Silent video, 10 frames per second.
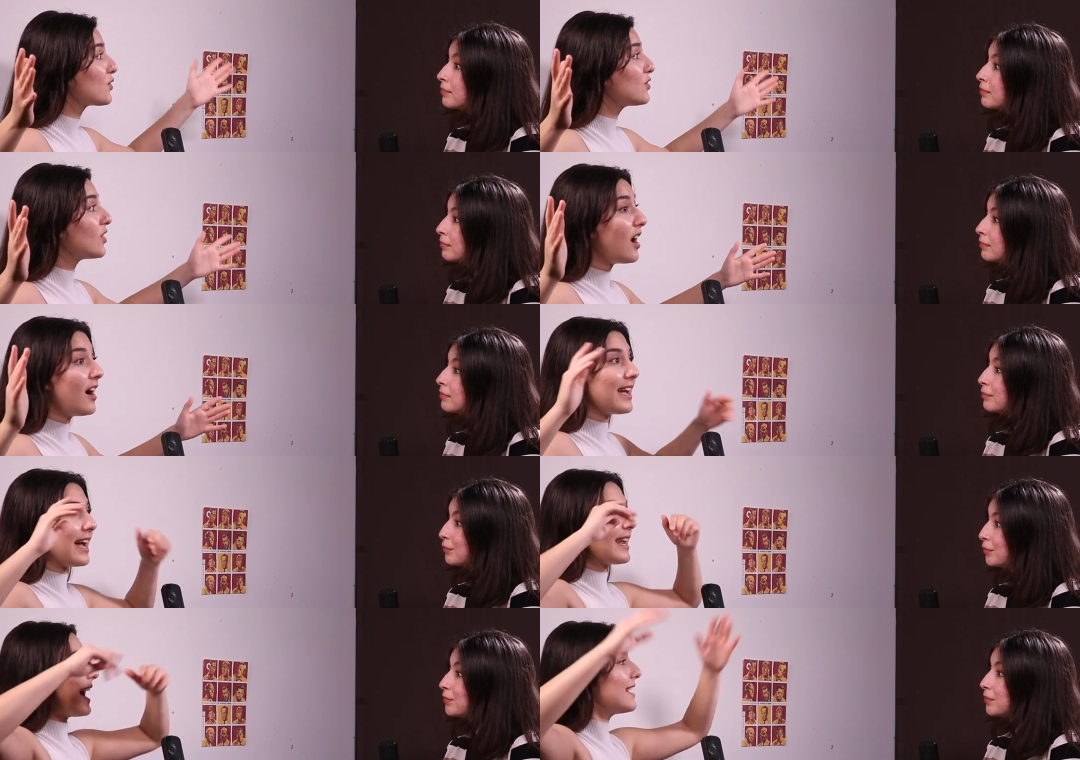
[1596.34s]
Speaker 1: to die."
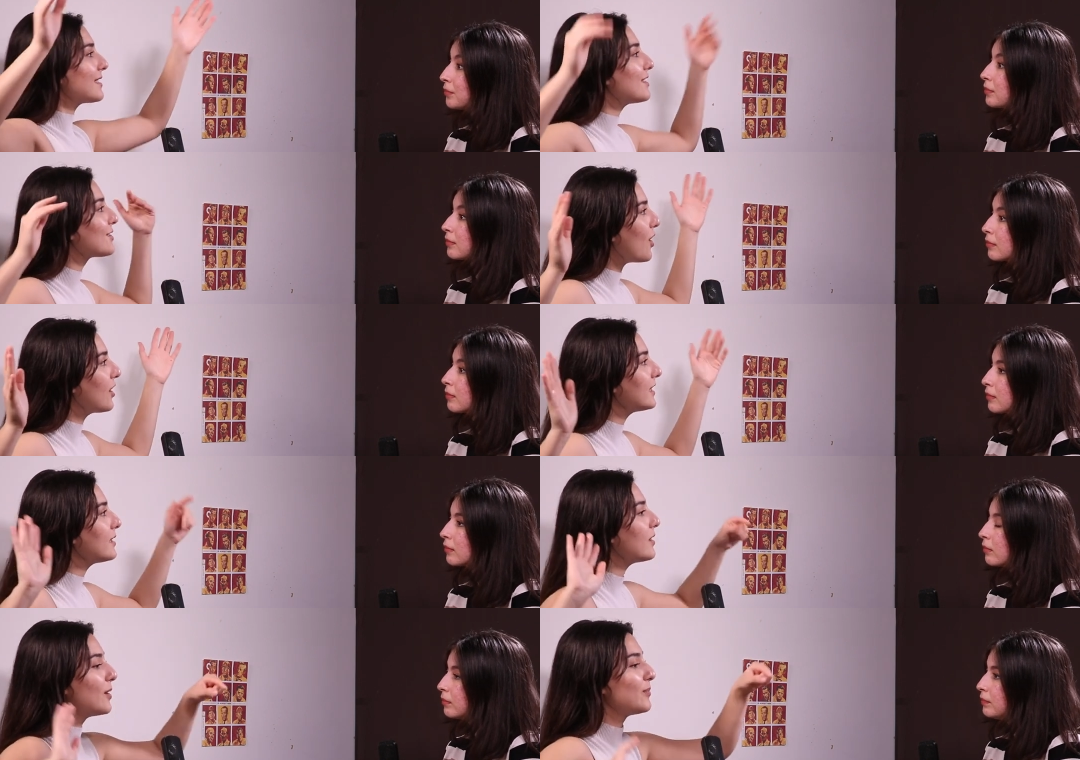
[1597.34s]
And as he's
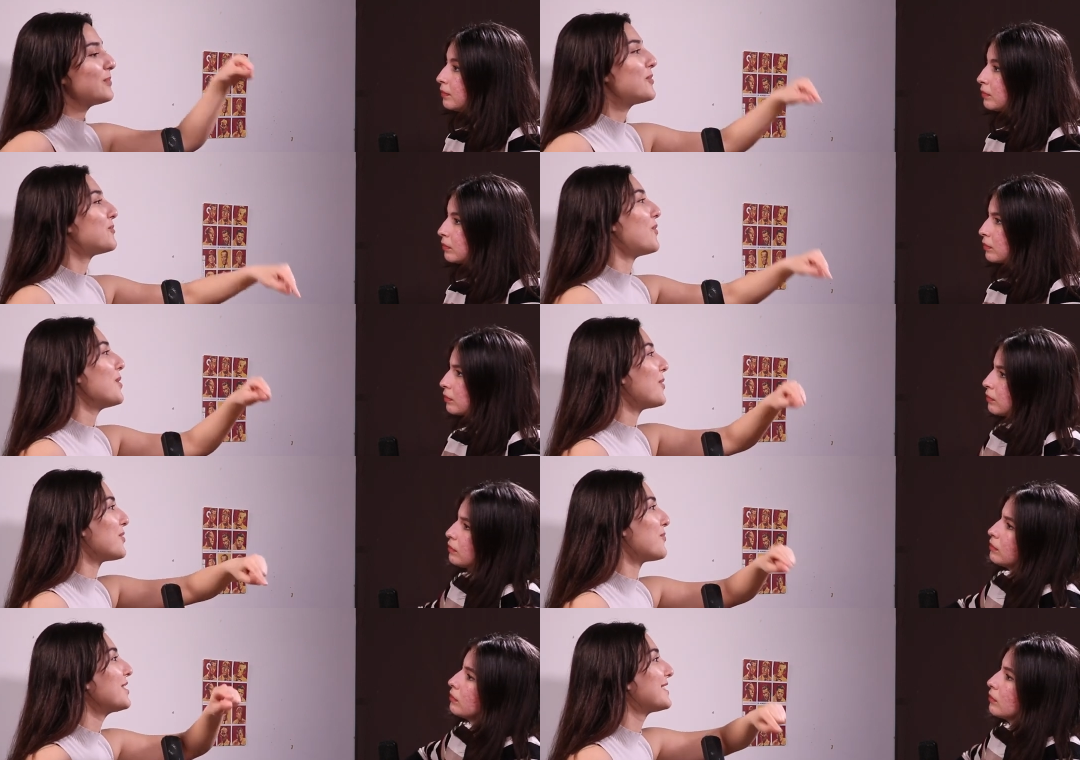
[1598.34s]
talking, people one by
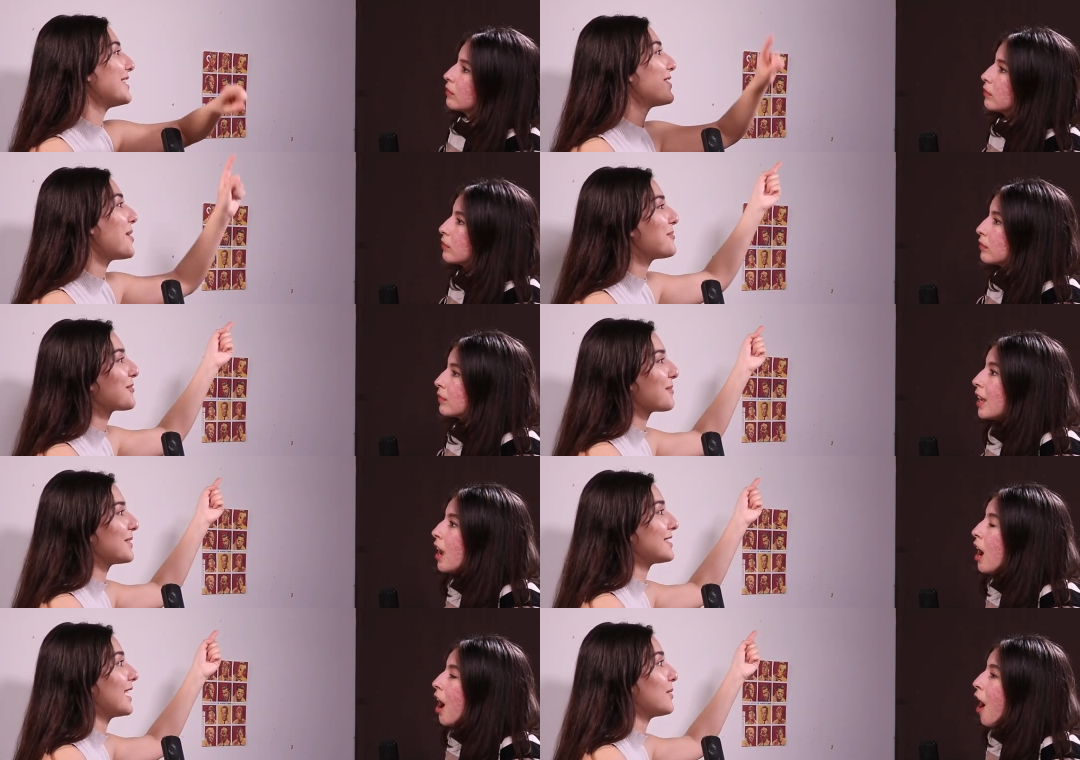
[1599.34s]
one get up from
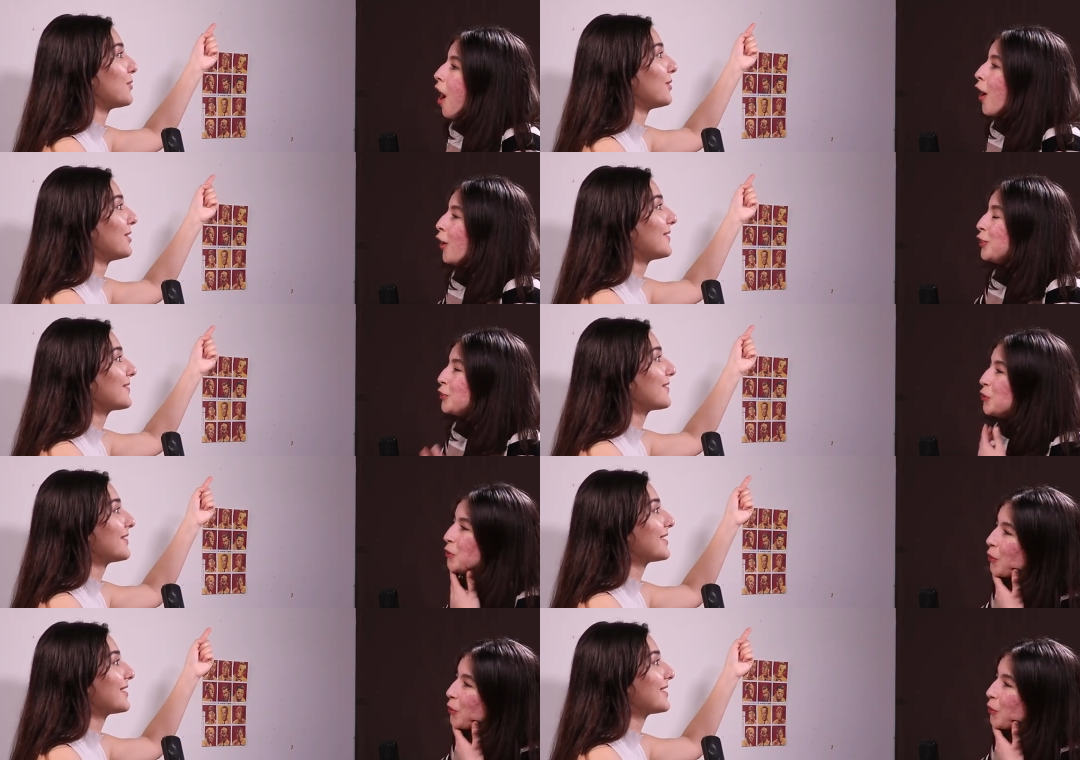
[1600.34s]
the table. Oh,